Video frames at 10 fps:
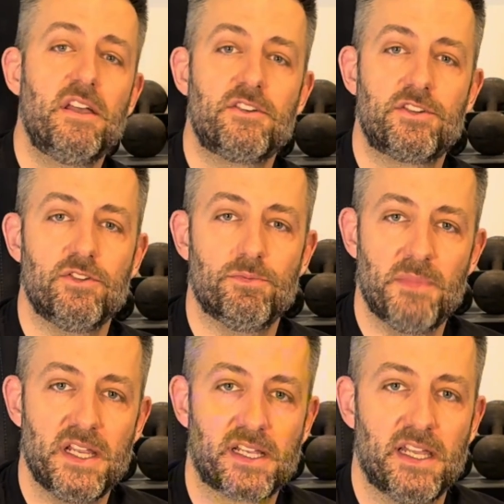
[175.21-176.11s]
to
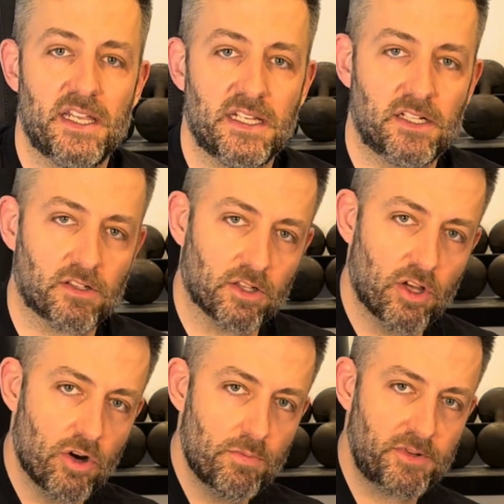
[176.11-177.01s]
make a
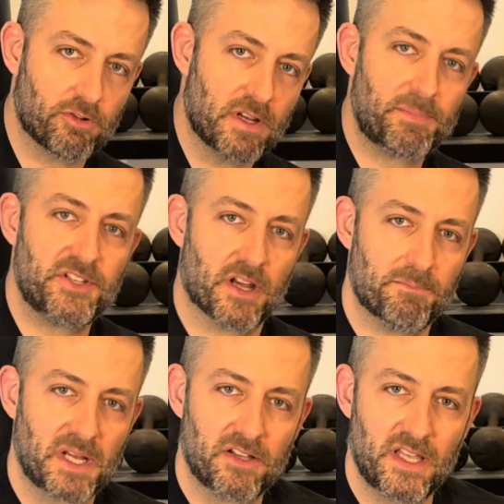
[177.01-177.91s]
globe grip
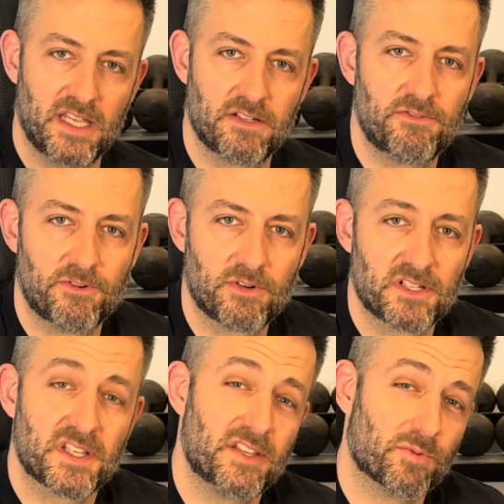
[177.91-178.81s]
dumbbell handle for
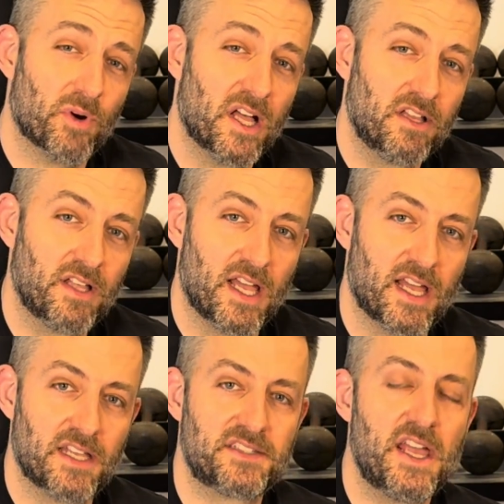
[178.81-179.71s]
us, as well
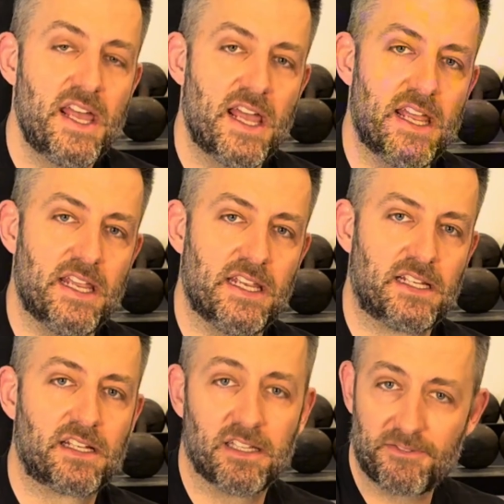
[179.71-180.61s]
as a
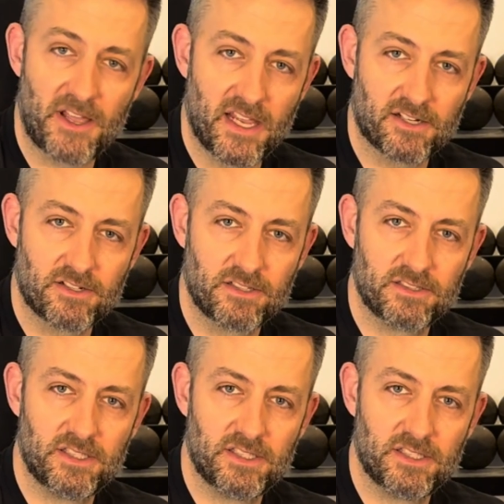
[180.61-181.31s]
cliffhanger